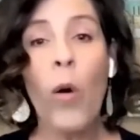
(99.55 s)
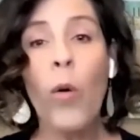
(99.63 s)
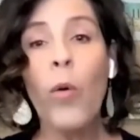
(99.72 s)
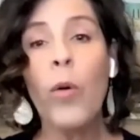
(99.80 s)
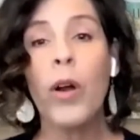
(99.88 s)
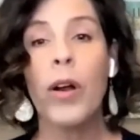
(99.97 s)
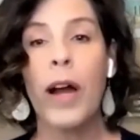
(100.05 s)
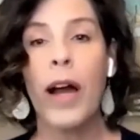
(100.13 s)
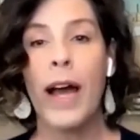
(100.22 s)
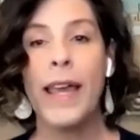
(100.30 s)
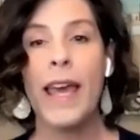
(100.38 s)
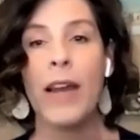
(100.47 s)
Or
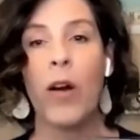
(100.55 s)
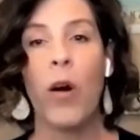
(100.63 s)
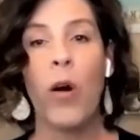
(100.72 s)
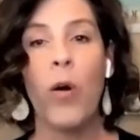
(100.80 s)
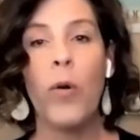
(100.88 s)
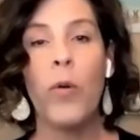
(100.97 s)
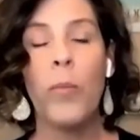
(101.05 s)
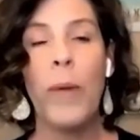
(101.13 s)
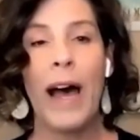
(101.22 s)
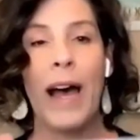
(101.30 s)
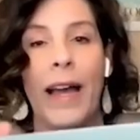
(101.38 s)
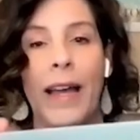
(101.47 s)
I get a whole
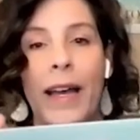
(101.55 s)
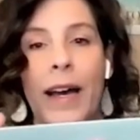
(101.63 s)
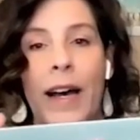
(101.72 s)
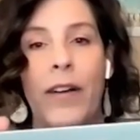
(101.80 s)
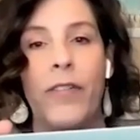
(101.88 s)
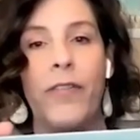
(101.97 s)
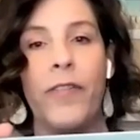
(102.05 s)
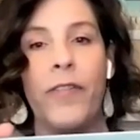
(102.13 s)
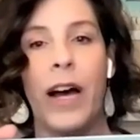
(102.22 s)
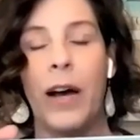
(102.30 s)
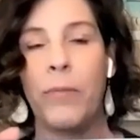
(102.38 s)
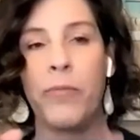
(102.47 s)
bag of
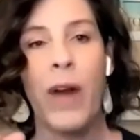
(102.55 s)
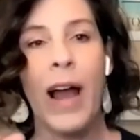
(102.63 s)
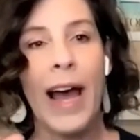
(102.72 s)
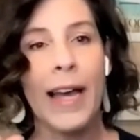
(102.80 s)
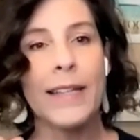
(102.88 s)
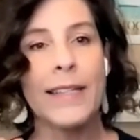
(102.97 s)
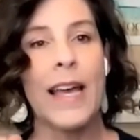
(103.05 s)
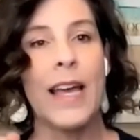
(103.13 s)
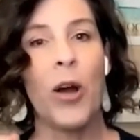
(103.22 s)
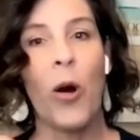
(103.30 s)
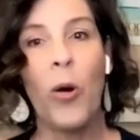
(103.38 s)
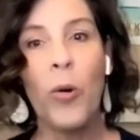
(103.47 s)
rags
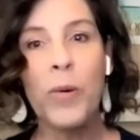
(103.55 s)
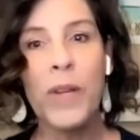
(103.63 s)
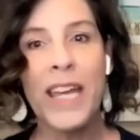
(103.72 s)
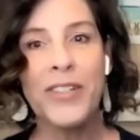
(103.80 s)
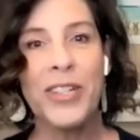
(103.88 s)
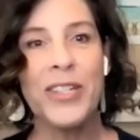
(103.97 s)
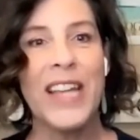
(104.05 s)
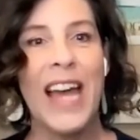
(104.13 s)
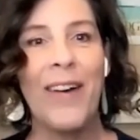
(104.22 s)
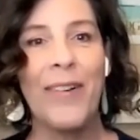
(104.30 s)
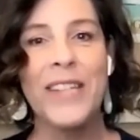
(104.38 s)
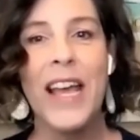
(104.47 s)
and old kitchen
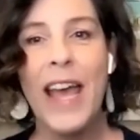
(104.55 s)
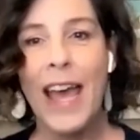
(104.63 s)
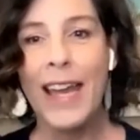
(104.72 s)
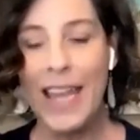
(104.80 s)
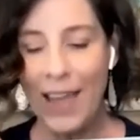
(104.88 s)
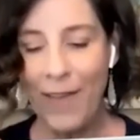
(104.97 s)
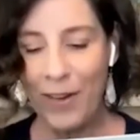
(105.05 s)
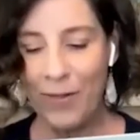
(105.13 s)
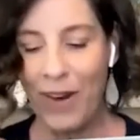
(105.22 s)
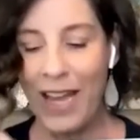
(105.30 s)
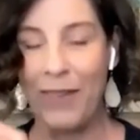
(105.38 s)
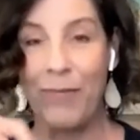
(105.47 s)
towels and
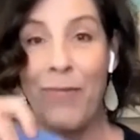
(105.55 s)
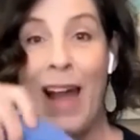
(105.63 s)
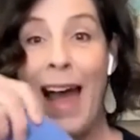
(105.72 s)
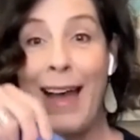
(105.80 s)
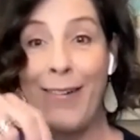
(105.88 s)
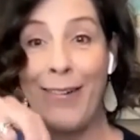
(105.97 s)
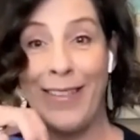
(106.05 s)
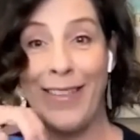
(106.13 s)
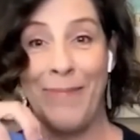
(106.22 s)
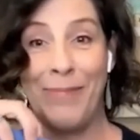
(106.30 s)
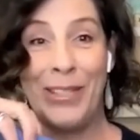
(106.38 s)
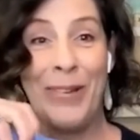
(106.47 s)
even write rag on
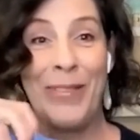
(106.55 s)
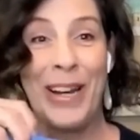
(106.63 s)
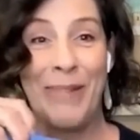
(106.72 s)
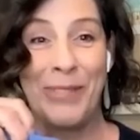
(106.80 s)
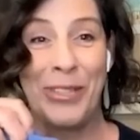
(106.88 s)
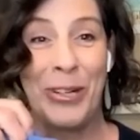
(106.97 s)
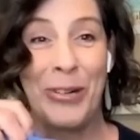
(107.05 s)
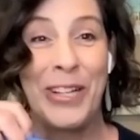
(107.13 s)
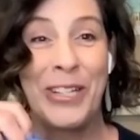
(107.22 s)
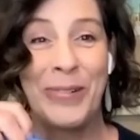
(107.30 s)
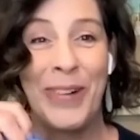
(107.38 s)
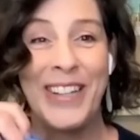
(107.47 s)
them so that I'm sure
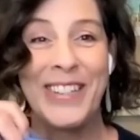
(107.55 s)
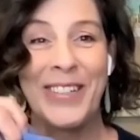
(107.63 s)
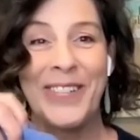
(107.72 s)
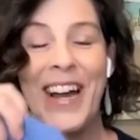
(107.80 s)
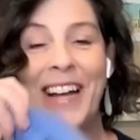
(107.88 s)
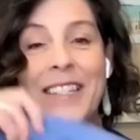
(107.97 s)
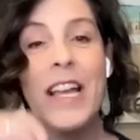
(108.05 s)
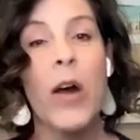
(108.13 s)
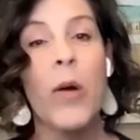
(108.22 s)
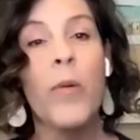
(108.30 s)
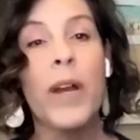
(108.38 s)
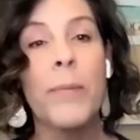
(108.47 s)
which ones are rags
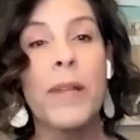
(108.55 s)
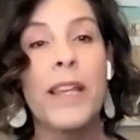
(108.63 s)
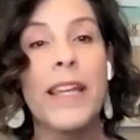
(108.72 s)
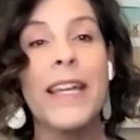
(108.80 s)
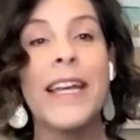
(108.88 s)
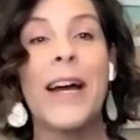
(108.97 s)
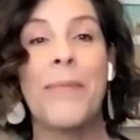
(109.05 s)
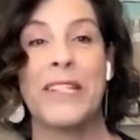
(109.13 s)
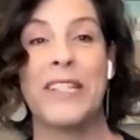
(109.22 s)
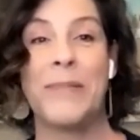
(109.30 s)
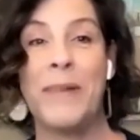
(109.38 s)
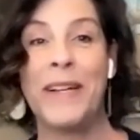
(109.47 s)
when I'm cleaning up
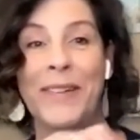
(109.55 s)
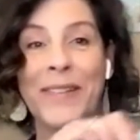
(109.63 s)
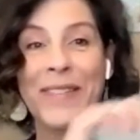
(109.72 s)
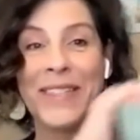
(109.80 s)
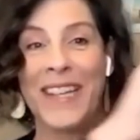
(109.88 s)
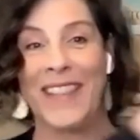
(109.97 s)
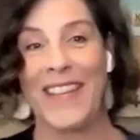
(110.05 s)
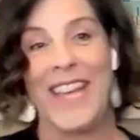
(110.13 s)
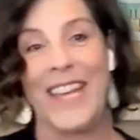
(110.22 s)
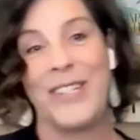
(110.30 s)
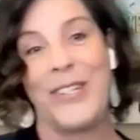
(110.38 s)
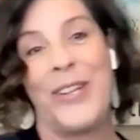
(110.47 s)
spills in the
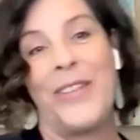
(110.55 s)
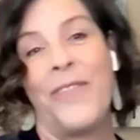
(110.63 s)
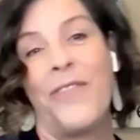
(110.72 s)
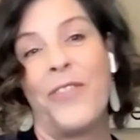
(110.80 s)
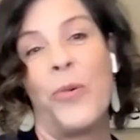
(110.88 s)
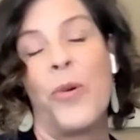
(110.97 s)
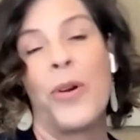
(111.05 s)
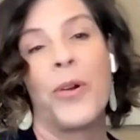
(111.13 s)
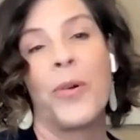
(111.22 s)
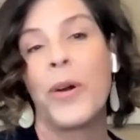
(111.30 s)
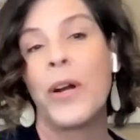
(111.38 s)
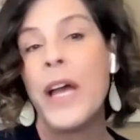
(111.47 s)
kitchen on the
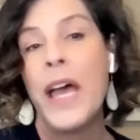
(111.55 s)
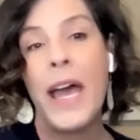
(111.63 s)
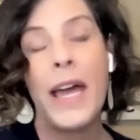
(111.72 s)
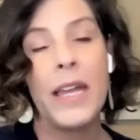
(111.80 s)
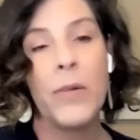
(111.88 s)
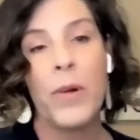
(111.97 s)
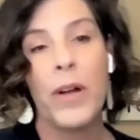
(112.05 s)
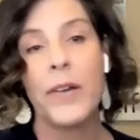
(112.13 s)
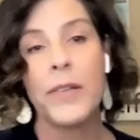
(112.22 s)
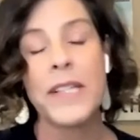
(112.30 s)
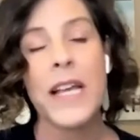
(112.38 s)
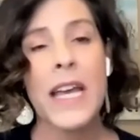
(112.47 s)
floor or anywhere
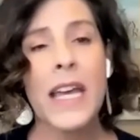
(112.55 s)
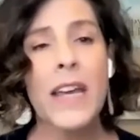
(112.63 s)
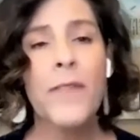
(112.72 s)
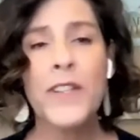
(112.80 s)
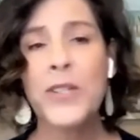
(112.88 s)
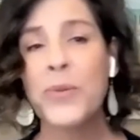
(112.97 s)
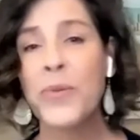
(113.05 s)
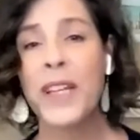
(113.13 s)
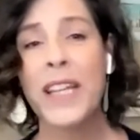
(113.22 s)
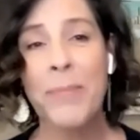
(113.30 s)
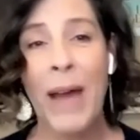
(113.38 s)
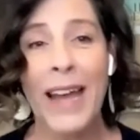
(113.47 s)
else. If it's a
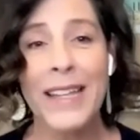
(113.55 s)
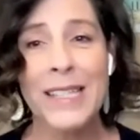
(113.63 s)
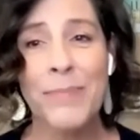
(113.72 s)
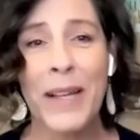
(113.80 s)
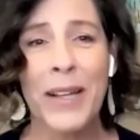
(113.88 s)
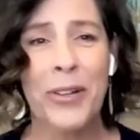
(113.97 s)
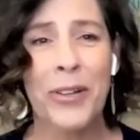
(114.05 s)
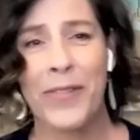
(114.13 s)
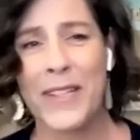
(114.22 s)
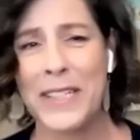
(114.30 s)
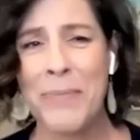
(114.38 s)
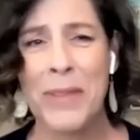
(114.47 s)
really bad spill or
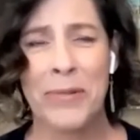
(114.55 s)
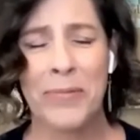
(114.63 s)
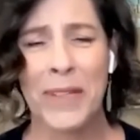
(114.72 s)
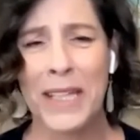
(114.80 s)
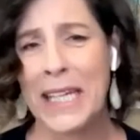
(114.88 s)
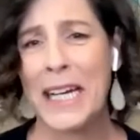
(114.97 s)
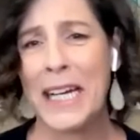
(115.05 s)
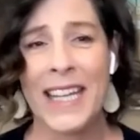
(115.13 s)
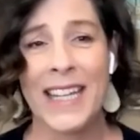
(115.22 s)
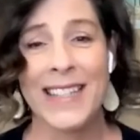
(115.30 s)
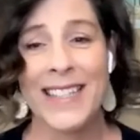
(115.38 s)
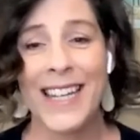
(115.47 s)
if it's something really
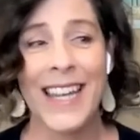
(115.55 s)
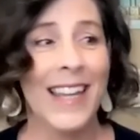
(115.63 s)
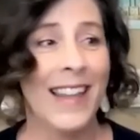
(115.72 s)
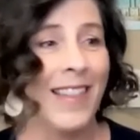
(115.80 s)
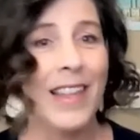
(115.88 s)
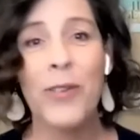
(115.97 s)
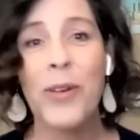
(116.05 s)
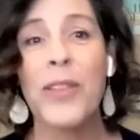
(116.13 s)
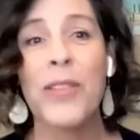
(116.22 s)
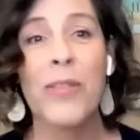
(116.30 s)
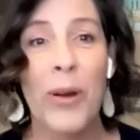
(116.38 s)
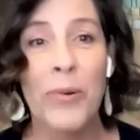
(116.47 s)
yucky and sticky, then you
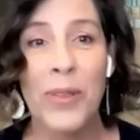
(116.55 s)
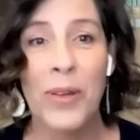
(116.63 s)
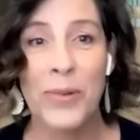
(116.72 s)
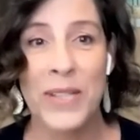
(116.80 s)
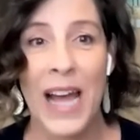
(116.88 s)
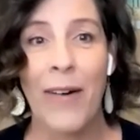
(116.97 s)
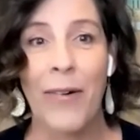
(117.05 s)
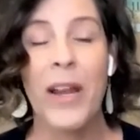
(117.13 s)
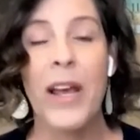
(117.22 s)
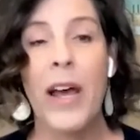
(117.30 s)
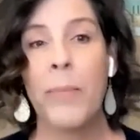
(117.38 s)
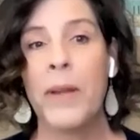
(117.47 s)
can throw those out,
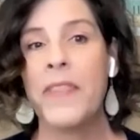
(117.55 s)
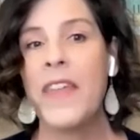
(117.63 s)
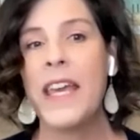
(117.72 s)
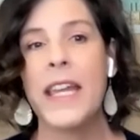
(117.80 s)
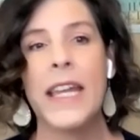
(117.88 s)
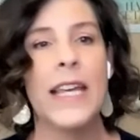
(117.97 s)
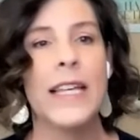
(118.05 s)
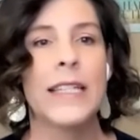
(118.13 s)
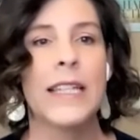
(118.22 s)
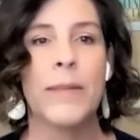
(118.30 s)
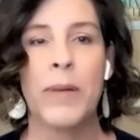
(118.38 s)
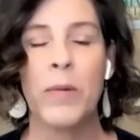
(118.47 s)
but they can
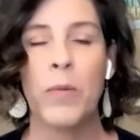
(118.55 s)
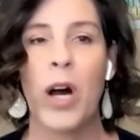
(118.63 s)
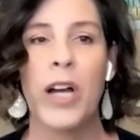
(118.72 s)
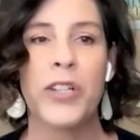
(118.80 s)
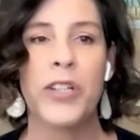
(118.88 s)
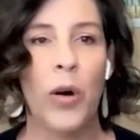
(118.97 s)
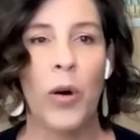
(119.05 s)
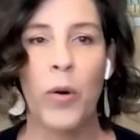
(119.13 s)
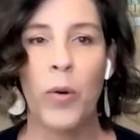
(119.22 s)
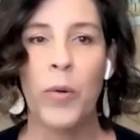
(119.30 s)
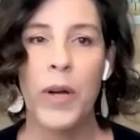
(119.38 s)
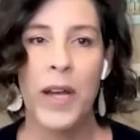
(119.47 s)
easily be washed, a
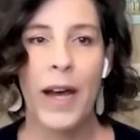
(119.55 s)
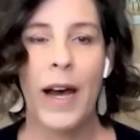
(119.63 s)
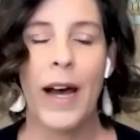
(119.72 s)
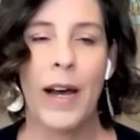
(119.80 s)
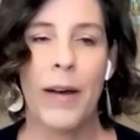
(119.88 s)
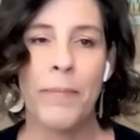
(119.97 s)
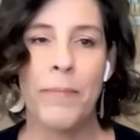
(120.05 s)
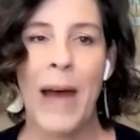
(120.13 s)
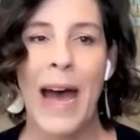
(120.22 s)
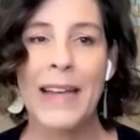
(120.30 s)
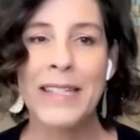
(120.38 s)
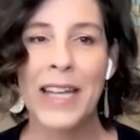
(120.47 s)
whole
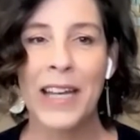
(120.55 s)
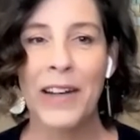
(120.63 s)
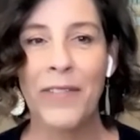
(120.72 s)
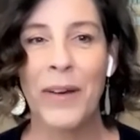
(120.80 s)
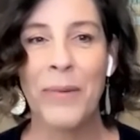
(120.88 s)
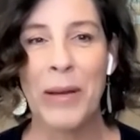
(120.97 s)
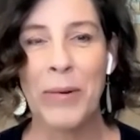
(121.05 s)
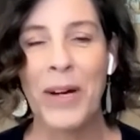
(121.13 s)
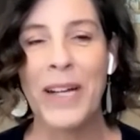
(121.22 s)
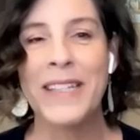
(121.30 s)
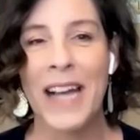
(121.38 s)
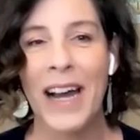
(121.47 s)
basket of them at
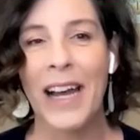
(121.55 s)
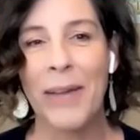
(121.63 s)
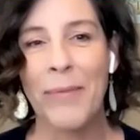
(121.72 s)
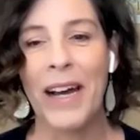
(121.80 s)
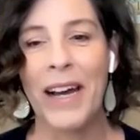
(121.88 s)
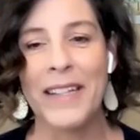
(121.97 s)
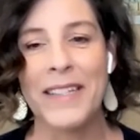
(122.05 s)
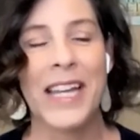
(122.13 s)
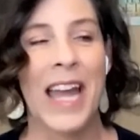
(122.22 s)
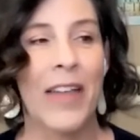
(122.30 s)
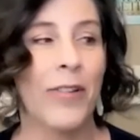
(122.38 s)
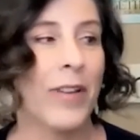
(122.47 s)
one time
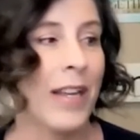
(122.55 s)
together,